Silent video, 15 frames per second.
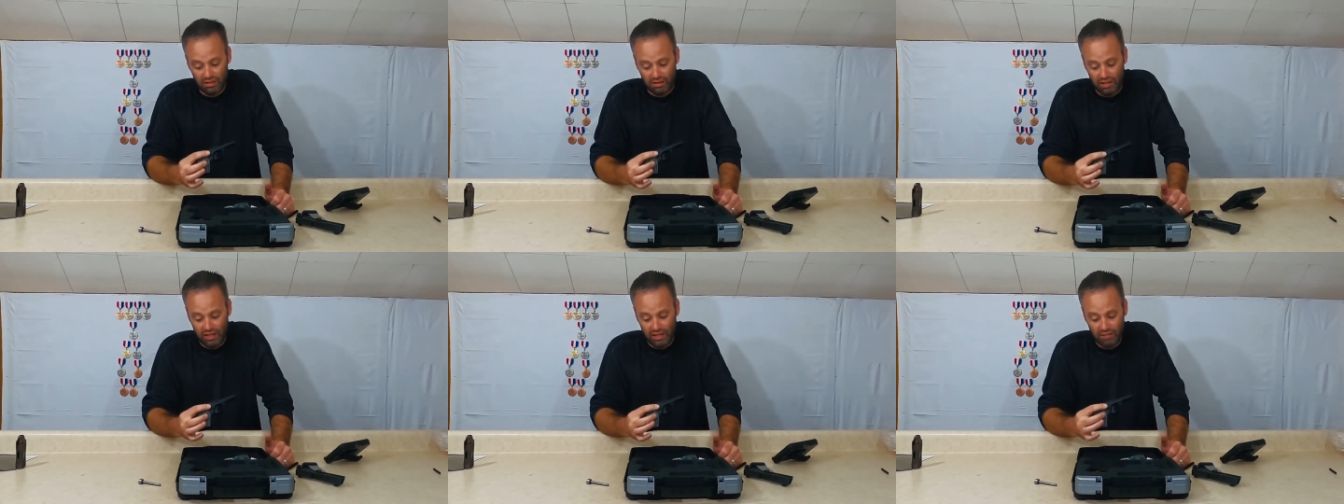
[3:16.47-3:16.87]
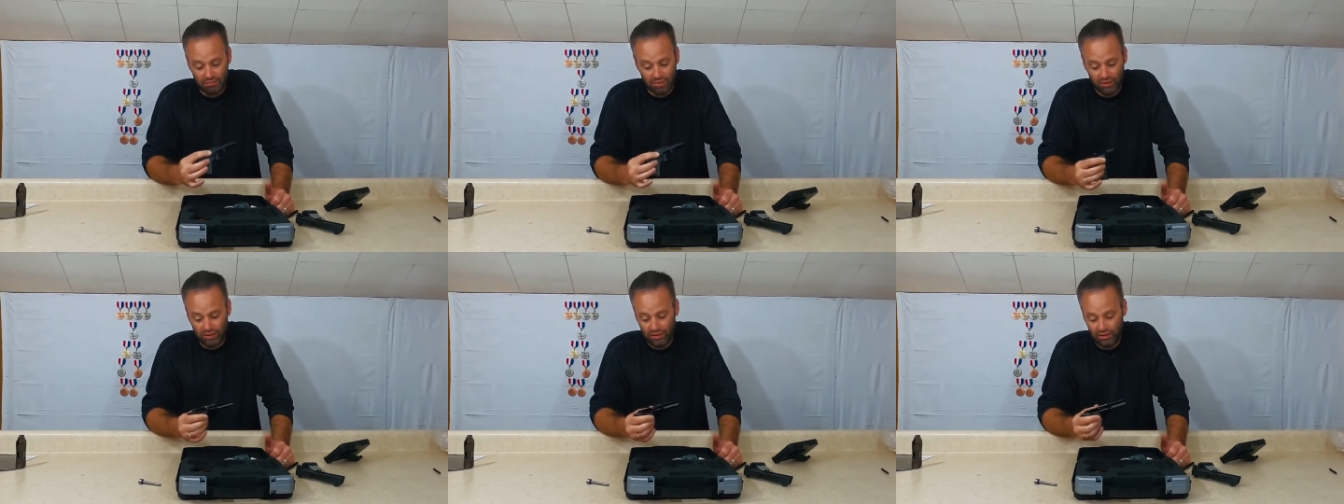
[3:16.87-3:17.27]
they
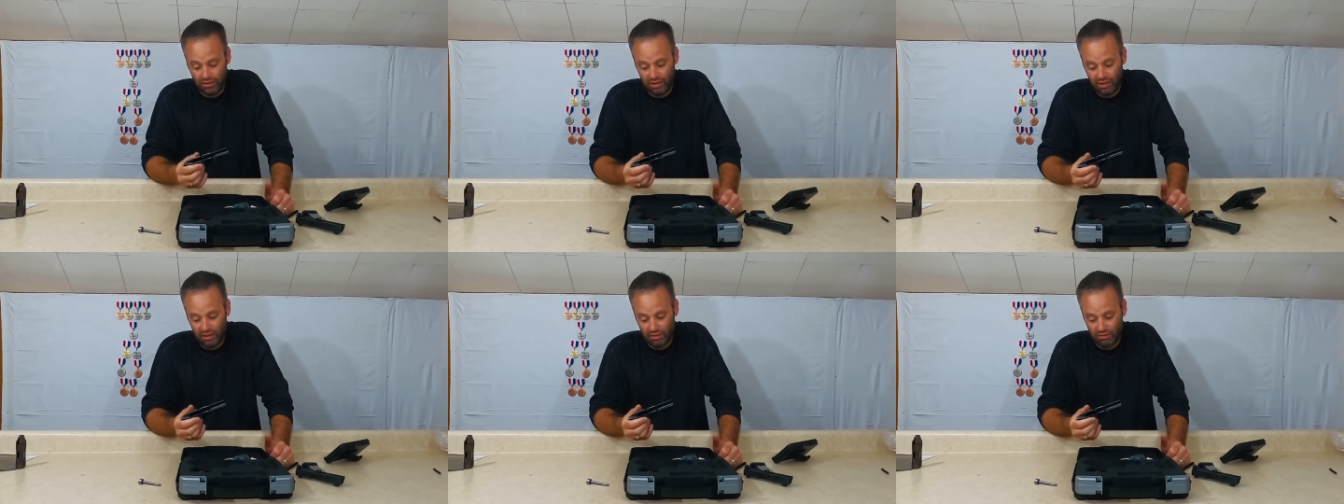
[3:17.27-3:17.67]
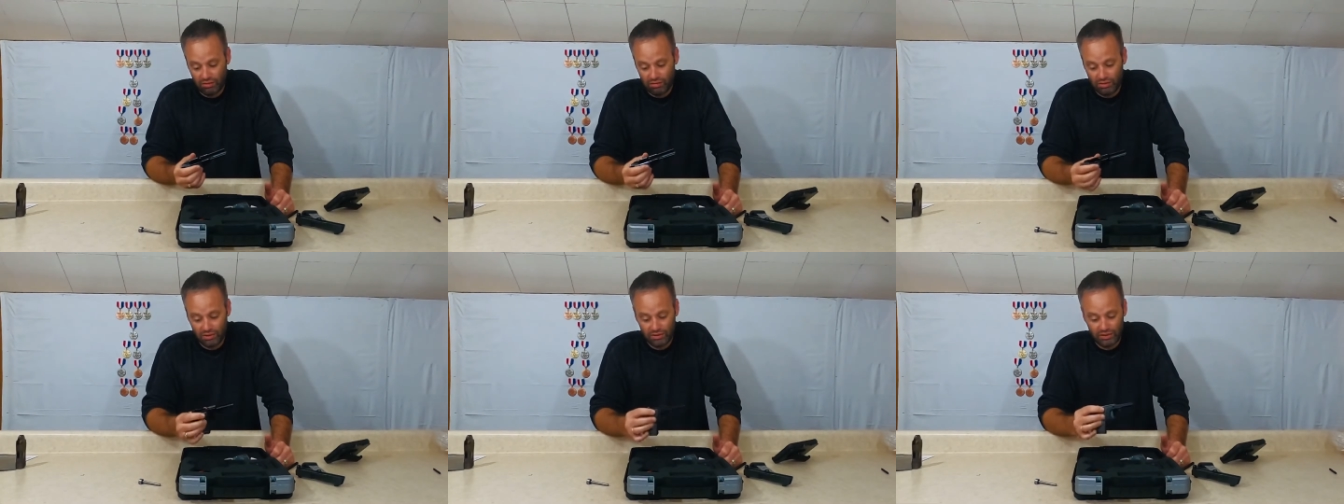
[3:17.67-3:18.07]
completely uh,
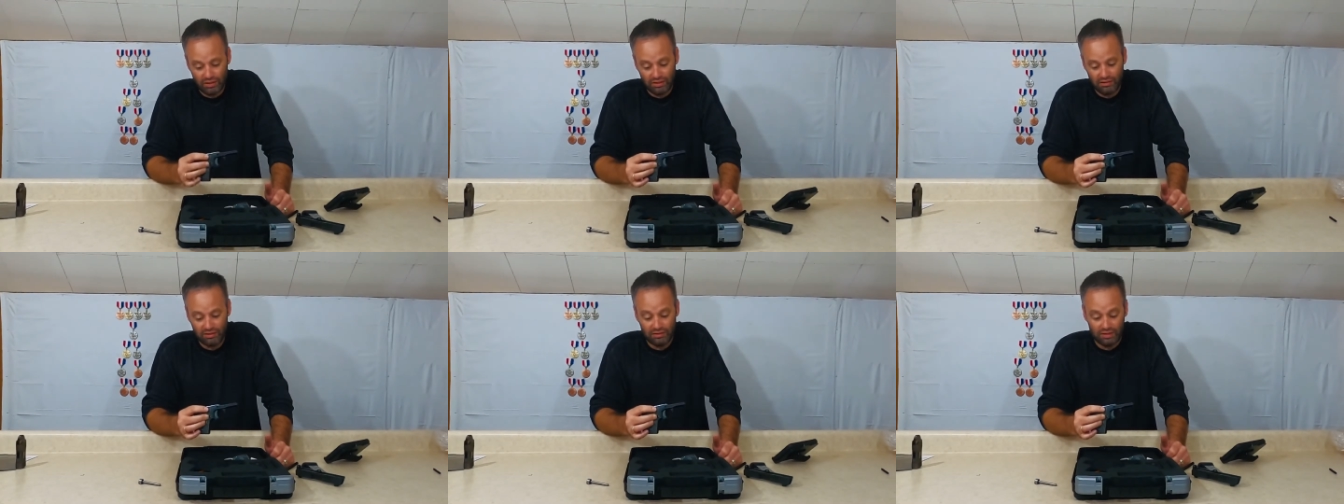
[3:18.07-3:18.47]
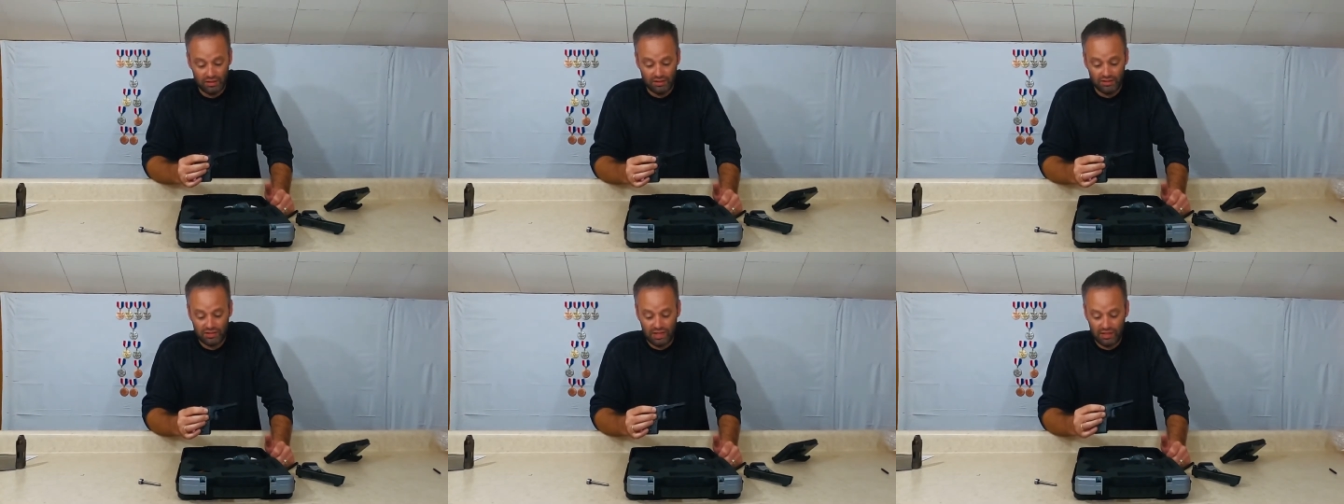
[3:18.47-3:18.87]
rebuilt in
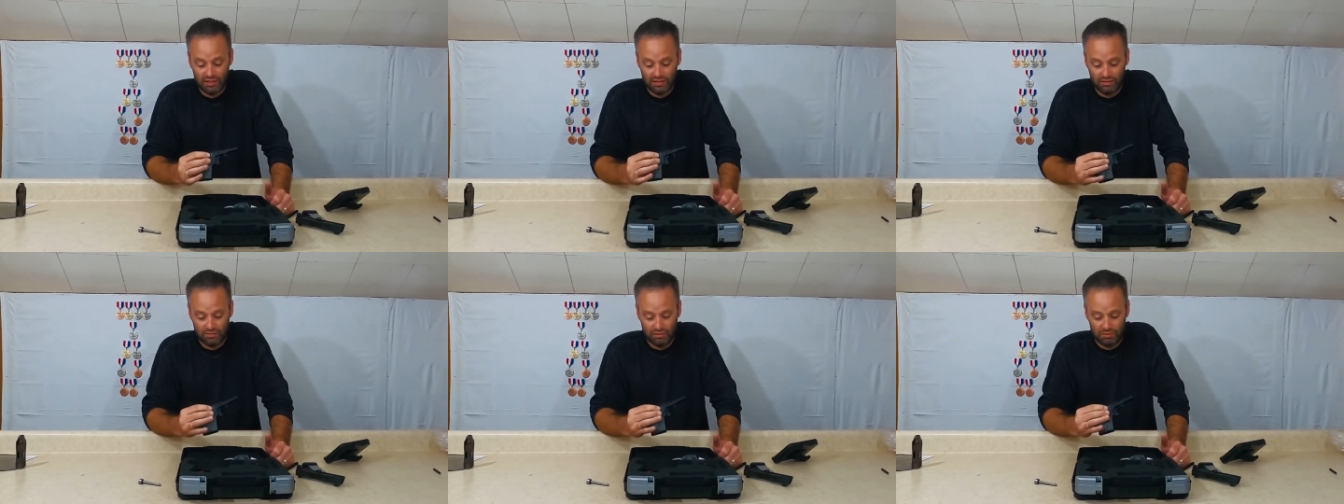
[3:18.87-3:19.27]
insides,